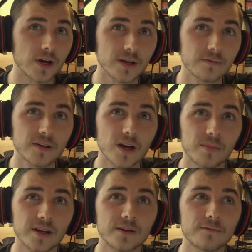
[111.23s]
I don't think I
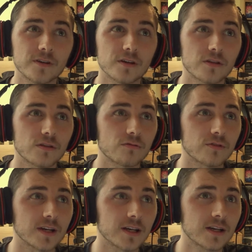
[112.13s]
played Fear
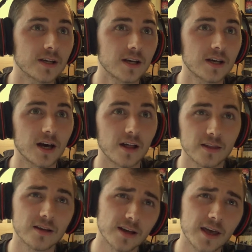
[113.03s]
3. I
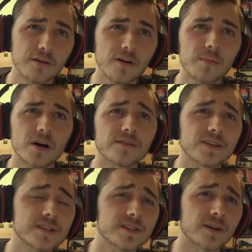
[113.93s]
think I gave up after
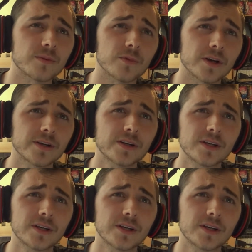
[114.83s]
the second one.